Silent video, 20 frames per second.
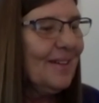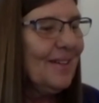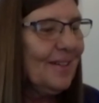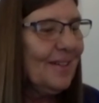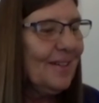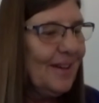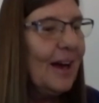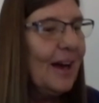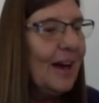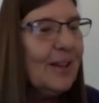
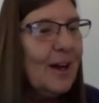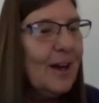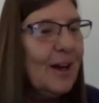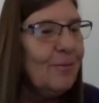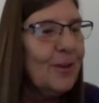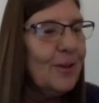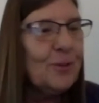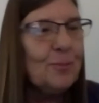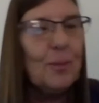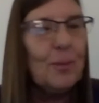I love
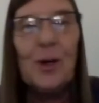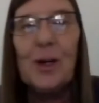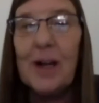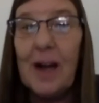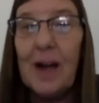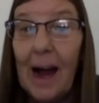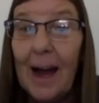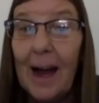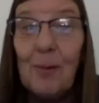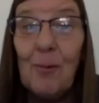this book.
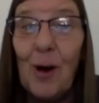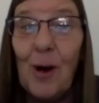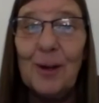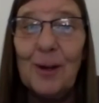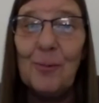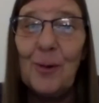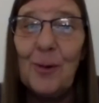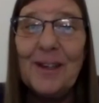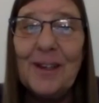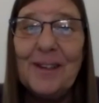I want
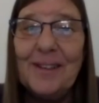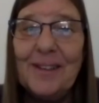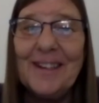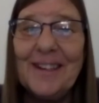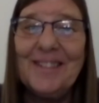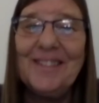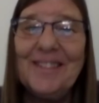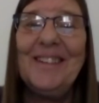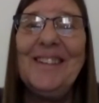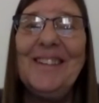to win
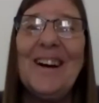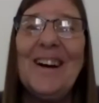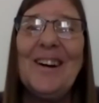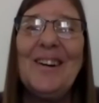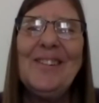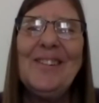Dixie now.